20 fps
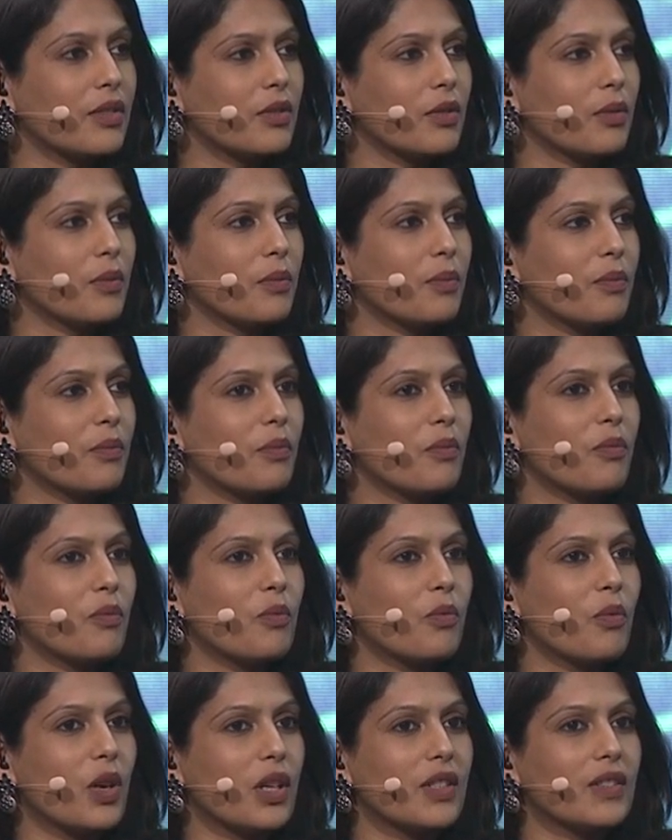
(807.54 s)
So
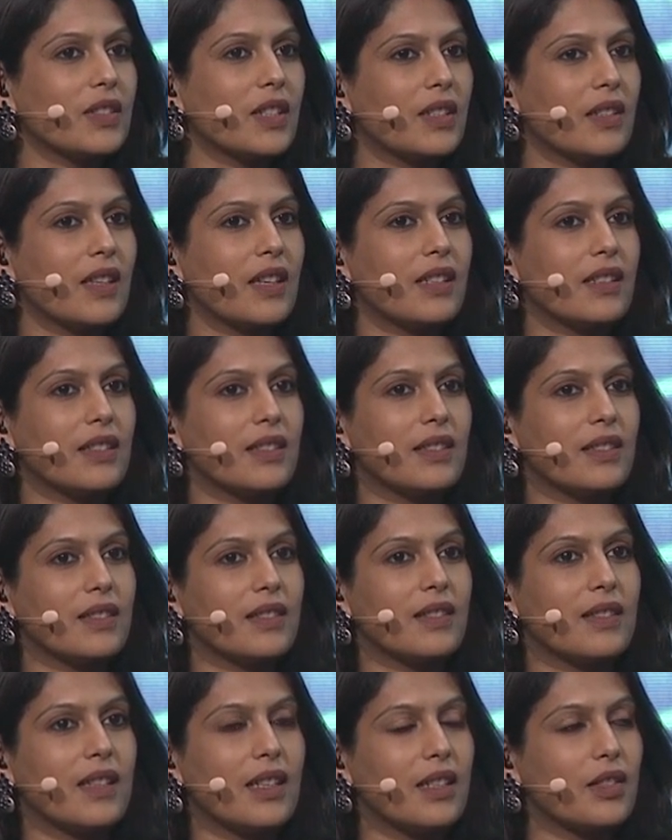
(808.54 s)
what is it
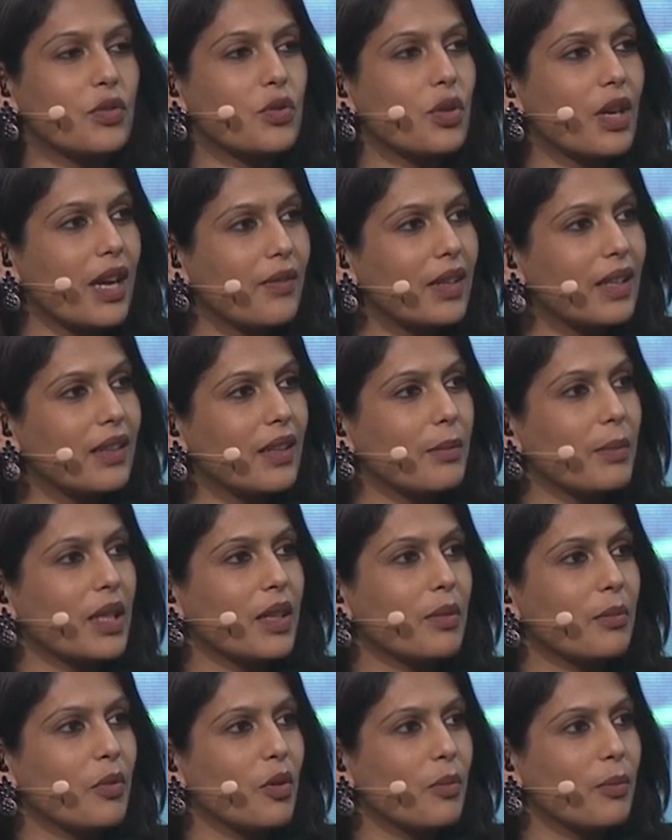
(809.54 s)
that is driving them
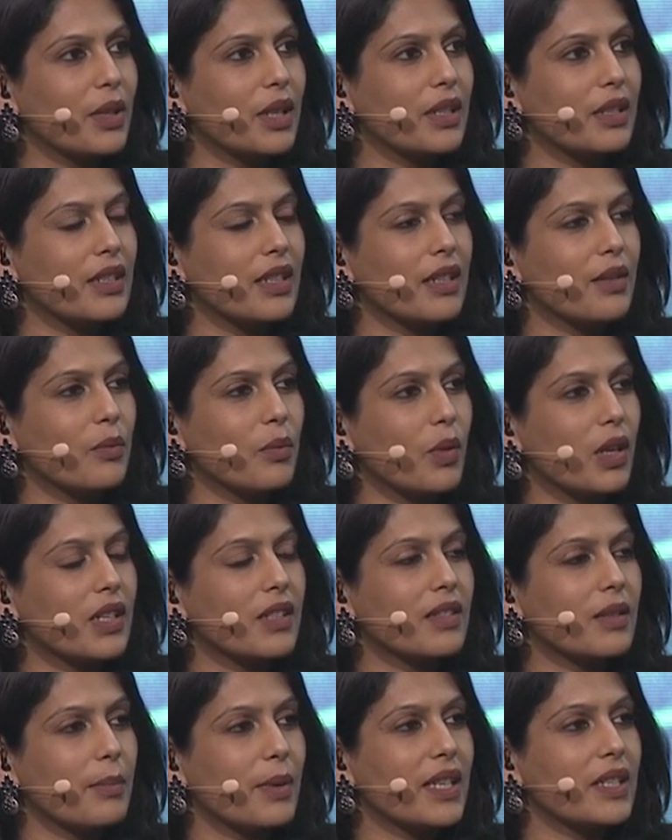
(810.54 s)
at the moment, and what
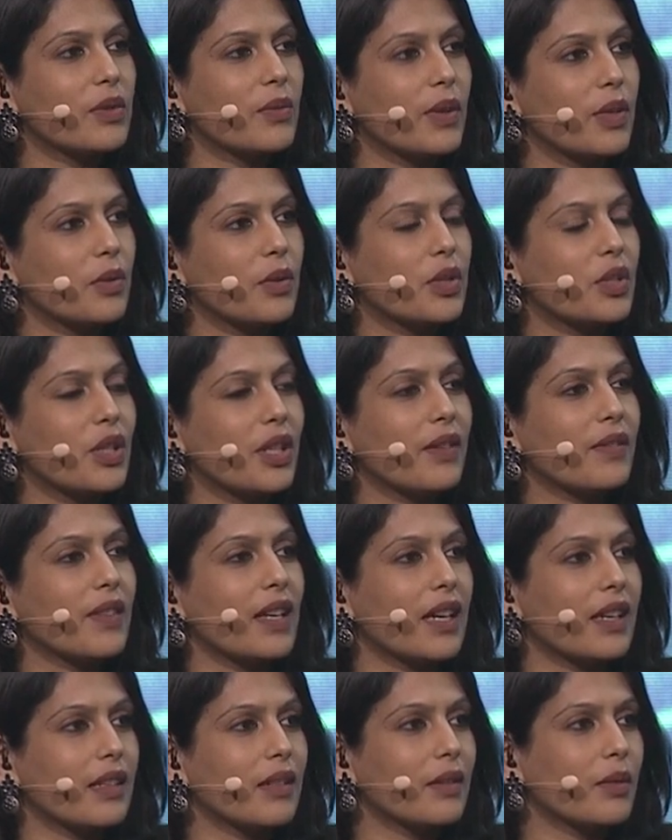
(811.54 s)
is the best way to achieve
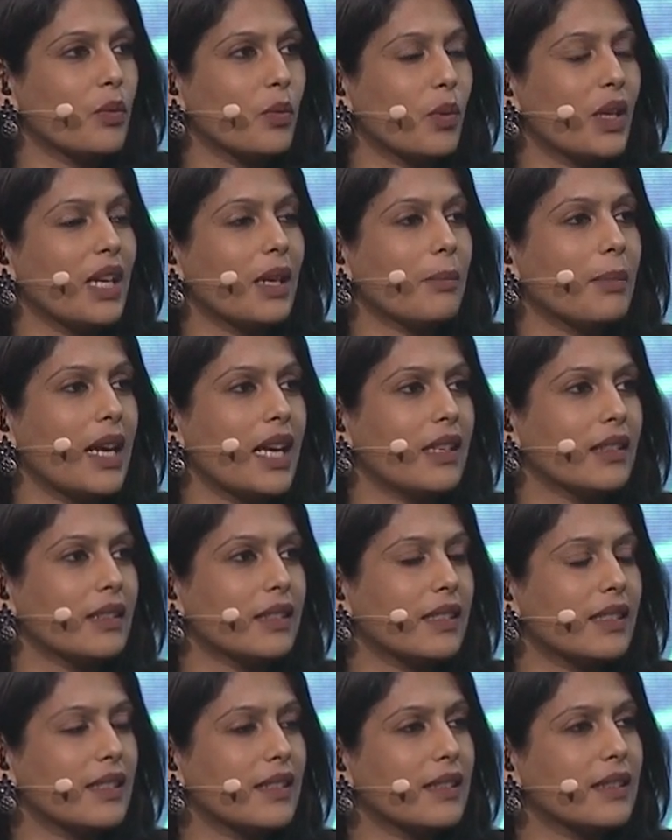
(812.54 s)
that winning
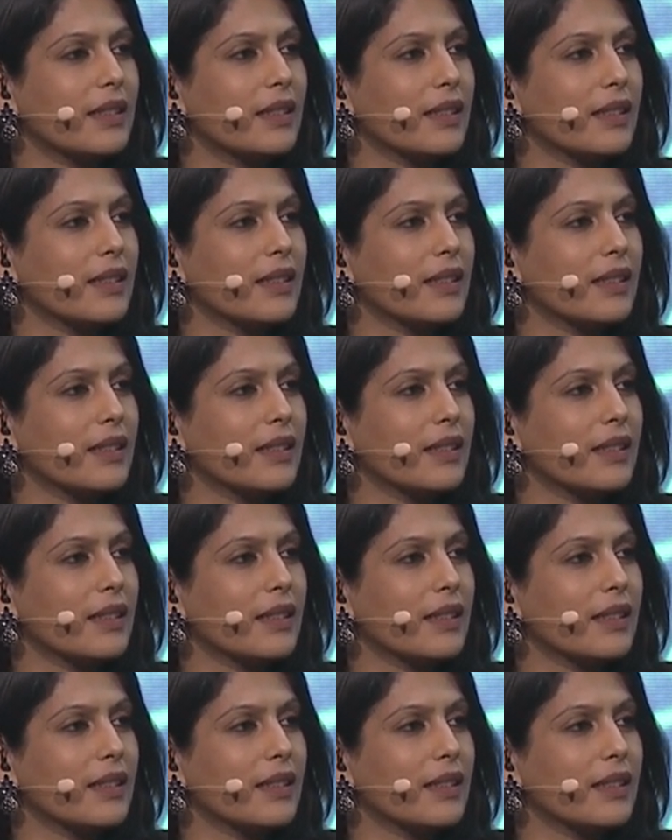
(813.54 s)
balance?